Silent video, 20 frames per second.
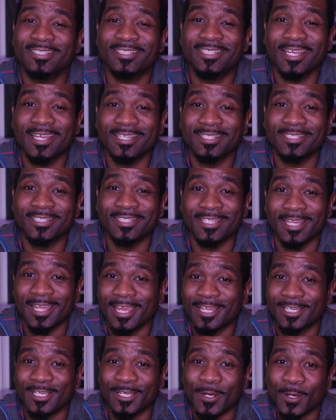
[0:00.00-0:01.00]
text
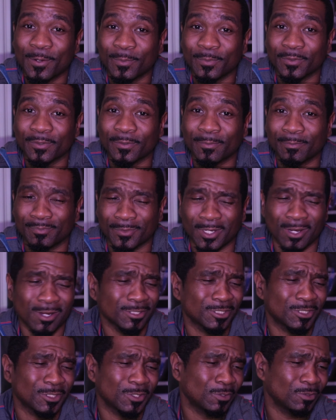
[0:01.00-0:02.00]
that number.
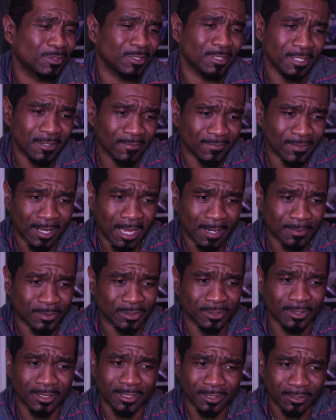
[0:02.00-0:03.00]
Also, the given
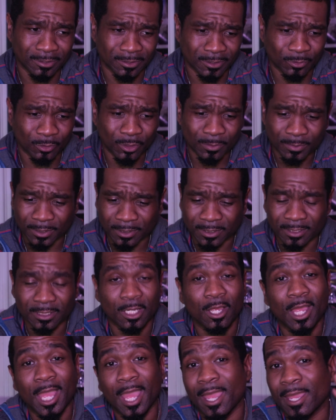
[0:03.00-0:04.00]
options are in the
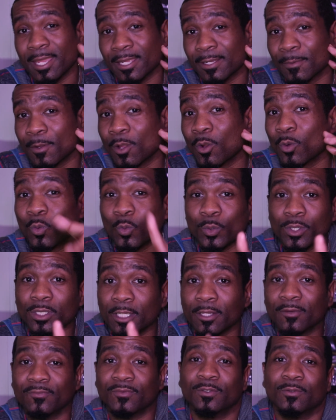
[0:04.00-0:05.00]
descriptions hey, we
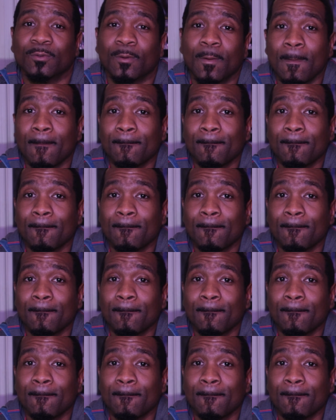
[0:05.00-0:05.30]
love you,